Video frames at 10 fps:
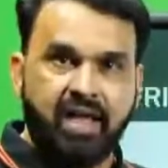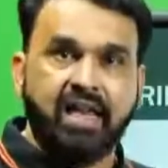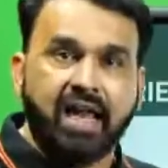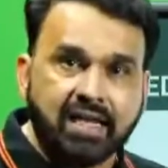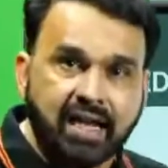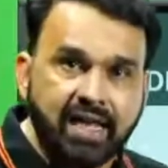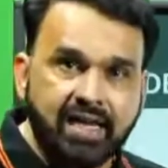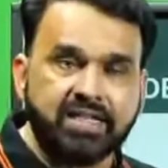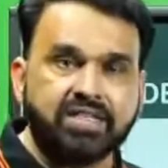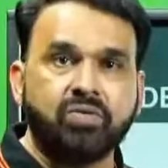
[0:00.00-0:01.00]
In
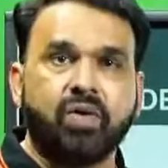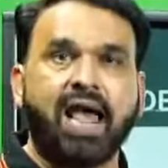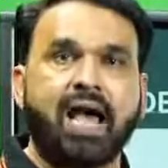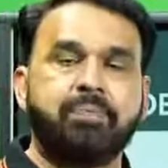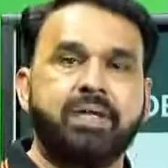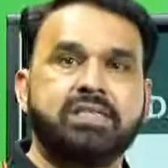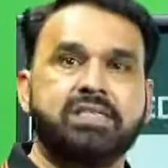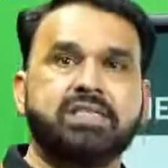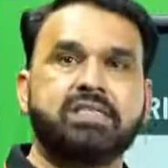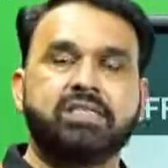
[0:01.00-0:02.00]
alkylation, what
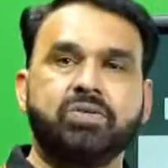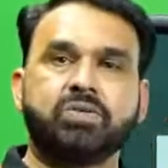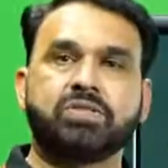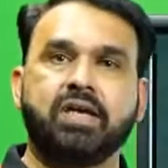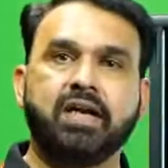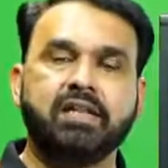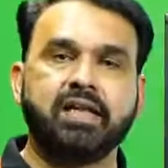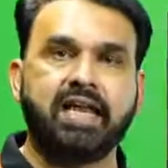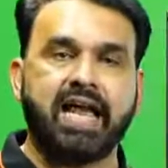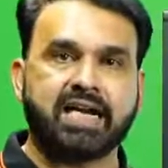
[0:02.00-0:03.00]
happens is you study
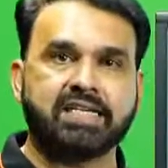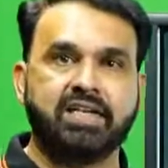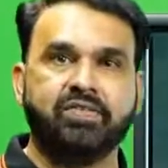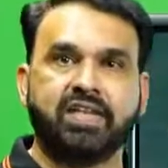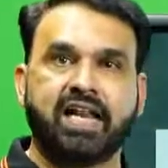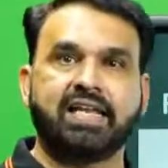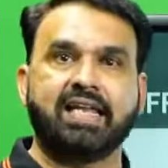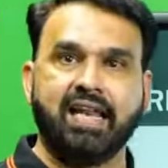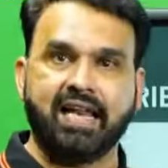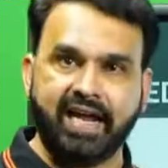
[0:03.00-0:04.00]
the reaction with an
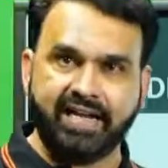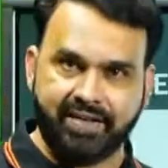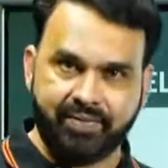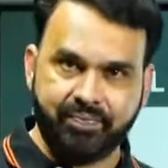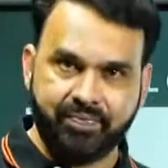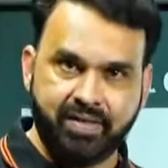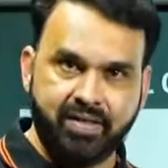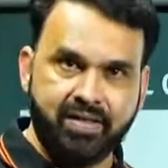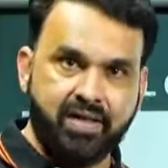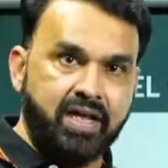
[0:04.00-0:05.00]
alkyl halide.
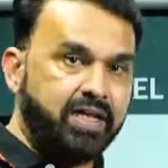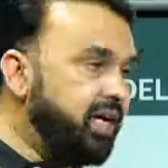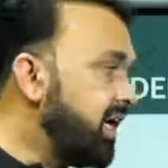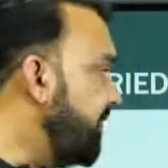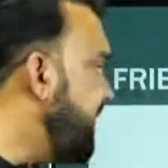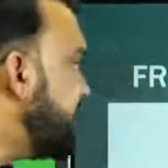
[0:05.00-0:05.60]
Here we